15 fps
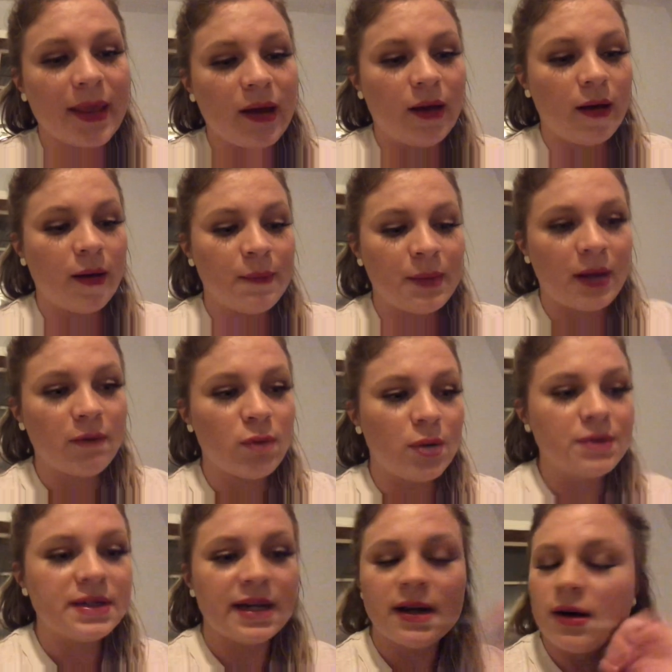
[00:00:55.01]
I
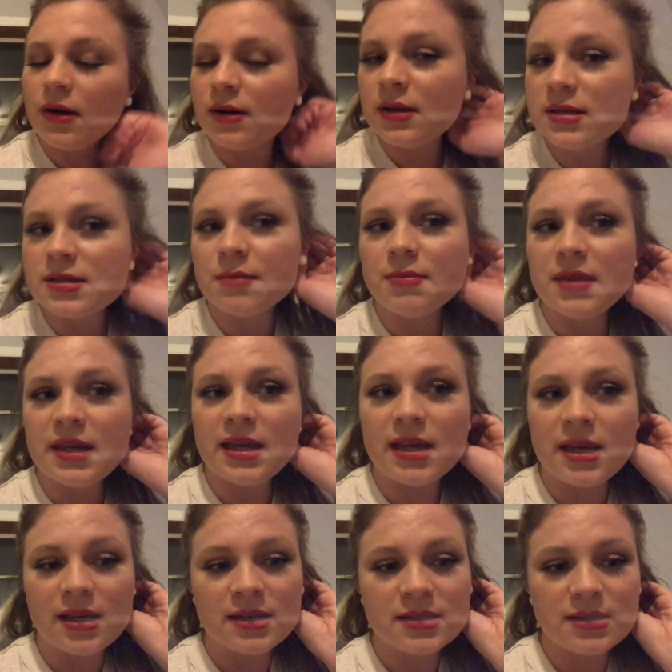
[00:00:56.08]
wrote down some
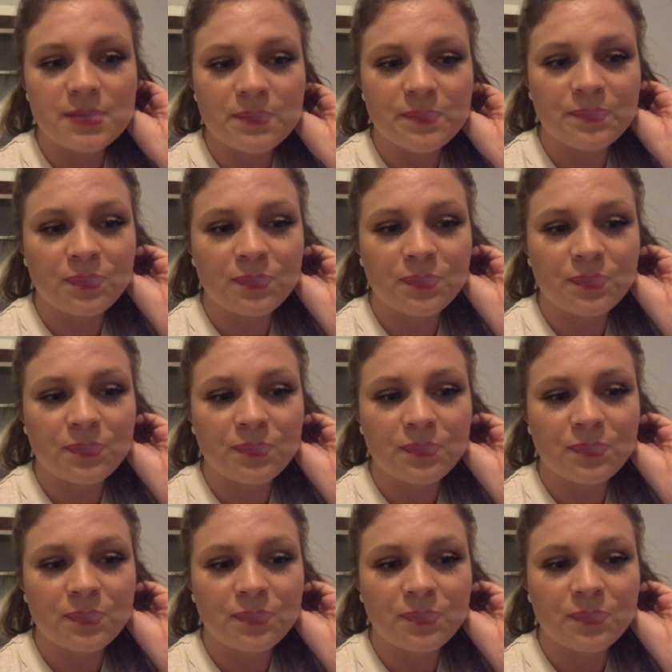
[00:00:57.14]
things